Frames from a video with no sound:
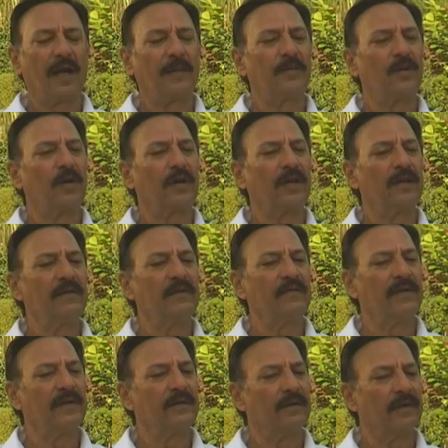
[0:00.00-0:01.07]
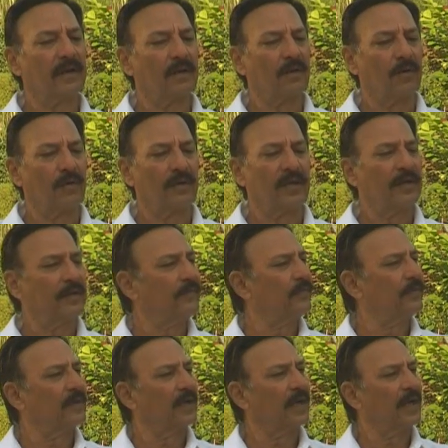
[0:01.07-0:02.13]
I'm talking when you're alone, and if
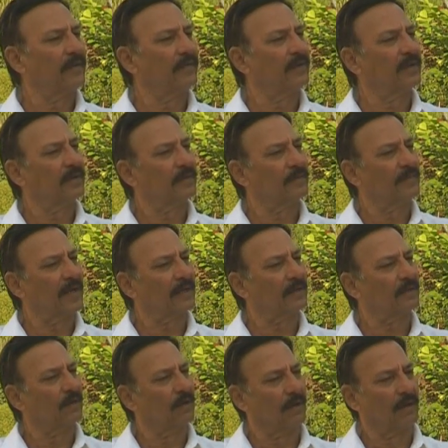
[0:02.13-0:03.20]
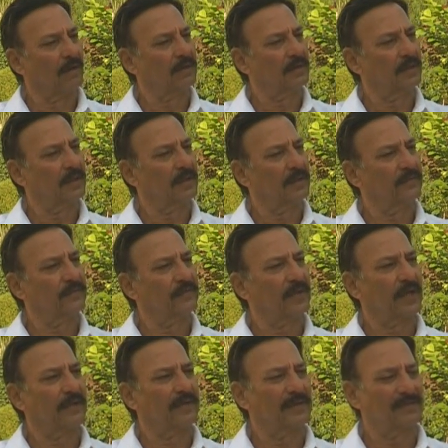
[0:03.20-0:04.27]
you're having a bad thought, and if you're
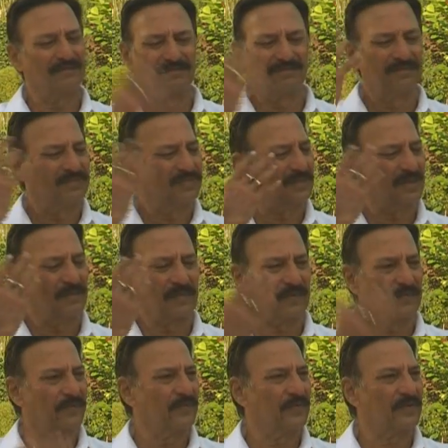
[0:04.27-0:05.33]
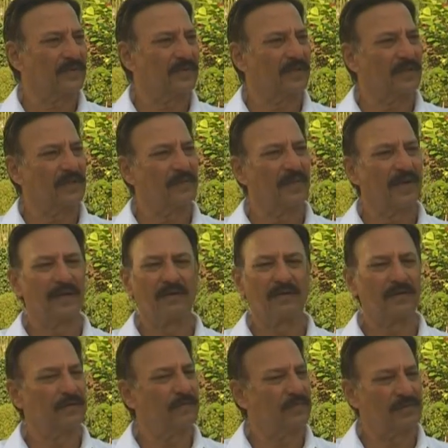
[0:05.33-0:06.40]
having some confusion in the mind, or
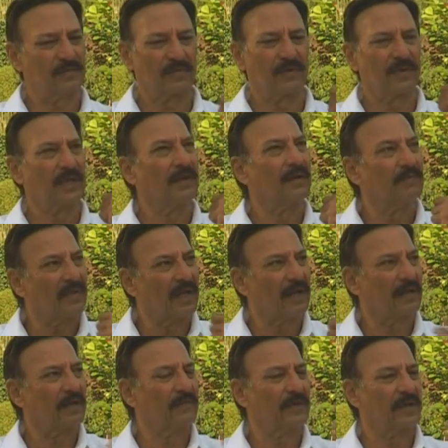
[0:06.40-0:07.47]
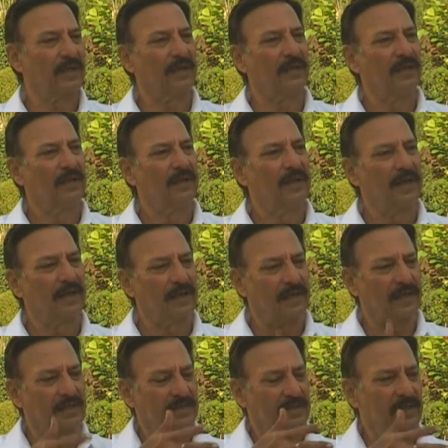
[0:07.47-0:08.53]
you're throwing negativity, at
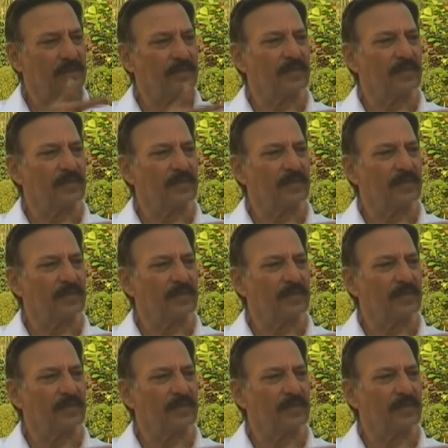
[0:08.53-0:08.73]
least in the